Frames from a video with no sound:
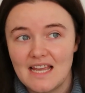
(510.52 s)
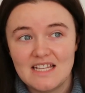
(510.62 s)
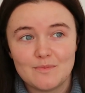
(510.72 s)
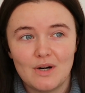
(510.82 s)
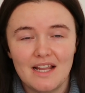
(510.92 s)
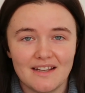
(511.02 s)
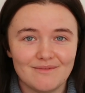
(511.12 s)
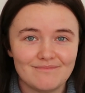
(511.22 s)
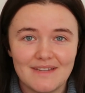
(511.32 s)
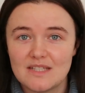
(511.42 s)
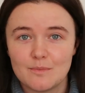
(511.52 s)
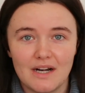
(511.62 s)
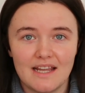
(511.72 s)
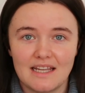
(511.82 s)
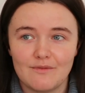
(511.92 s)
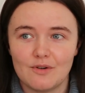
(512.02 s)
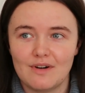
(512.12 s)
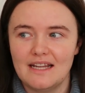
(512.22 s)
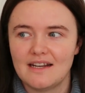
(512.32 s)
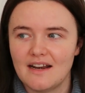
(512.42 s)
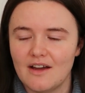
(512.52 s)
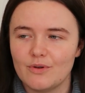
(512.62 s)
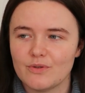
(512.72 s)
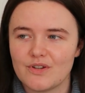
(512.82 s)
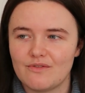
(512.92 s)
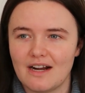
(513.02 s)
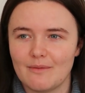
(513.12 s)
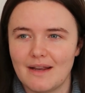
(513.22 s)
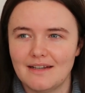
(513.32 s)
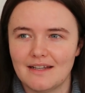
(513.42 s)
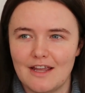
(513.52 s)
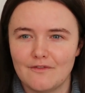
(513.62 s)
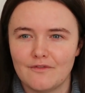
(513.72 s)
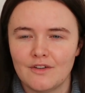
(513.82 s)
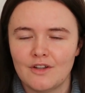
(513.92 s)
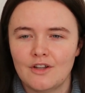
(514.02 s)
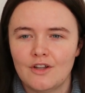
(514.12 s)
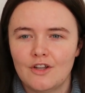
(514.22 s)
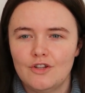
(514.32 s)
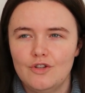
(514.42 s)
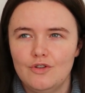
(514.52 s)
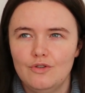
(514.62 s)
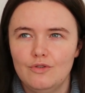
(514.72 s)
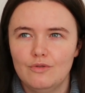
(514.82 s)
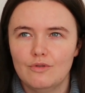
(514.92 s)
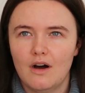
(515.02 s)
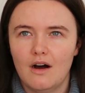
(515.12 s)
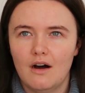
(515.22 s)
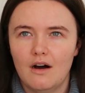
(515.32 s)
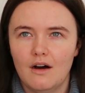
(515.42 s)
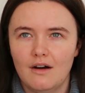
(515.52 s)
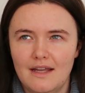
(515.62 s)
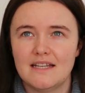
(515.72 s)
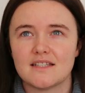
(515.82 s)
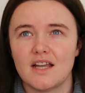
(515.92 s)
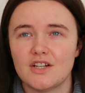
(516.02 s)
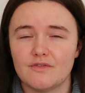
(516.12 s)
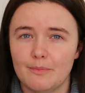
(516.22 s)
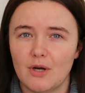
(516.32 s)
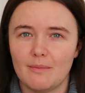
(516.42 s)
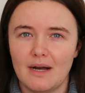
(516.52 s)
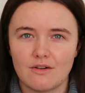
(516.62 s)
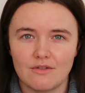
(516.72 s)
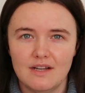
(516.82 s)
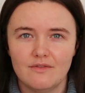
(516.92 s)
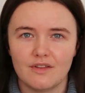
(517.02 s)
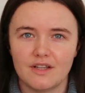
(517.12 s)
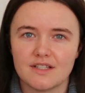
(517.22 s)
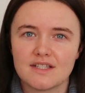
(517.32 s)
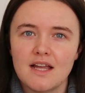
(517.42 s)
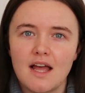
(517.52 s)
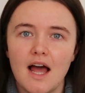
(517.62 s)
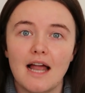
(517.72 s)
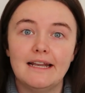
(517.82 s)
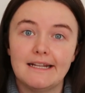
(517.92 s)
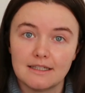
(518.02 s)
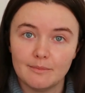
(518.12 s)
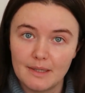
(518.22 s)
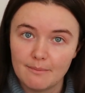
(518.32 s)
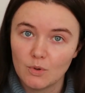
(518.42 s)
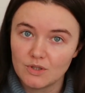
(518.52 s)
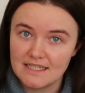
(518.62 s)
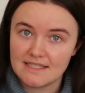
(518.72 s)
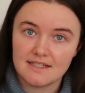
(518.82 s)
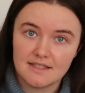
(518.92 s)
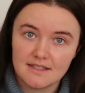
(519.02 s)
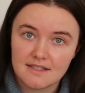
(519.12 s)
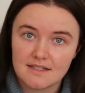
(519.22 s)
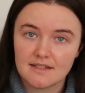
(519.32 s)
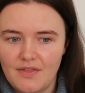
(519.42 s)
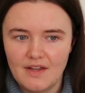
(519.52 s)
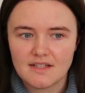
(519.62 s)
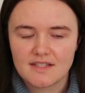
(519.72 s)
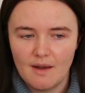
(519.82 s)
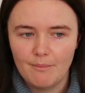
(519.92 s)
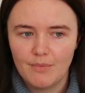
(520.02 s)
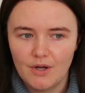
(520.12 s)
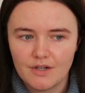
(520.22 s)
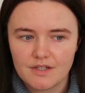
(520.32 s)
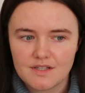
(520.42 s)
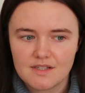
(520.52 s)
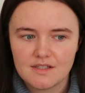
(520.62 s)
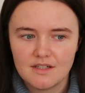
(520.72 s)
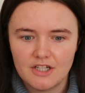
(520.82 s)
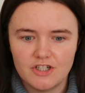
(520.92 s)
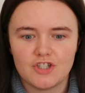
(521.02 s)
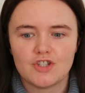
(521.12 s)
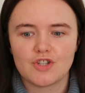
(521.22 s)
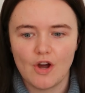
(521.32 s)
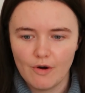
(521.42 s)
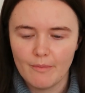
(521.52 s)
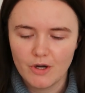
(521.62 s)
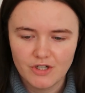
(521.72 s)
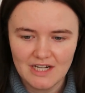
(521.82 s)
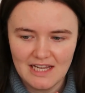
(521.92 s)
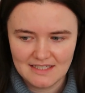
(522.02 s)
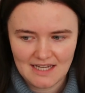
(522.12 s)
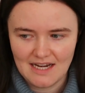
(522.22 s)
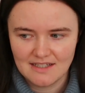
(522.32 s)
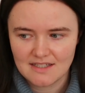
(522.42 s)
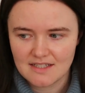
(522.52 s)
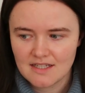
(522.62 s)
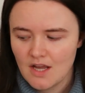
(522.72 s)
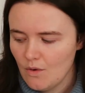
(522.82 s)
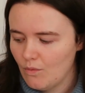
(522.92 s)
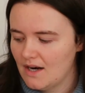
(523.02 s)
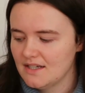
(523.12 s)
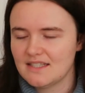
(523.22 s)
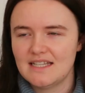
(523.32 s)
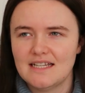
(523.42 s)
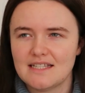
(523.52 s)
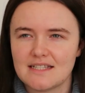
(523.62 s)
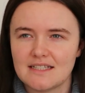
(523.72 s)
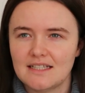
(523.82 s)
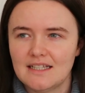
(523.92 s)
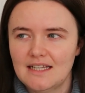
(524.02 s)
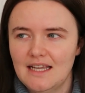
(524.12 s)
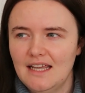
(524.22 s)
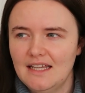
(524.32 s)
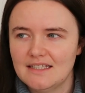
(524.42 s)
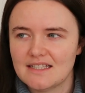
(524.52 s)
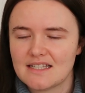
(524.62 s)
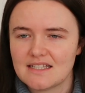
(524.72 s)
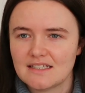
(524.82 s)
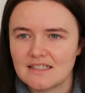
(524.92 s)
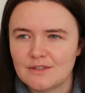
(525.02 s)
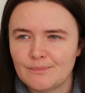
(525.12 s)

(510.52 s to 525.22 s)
It's brilliant. It's brilliant. Give it a read. And I would also recommend it if you are in search of a book about grief that's a little bit more distanced. I think some books are just so emotionally intense, whereas this is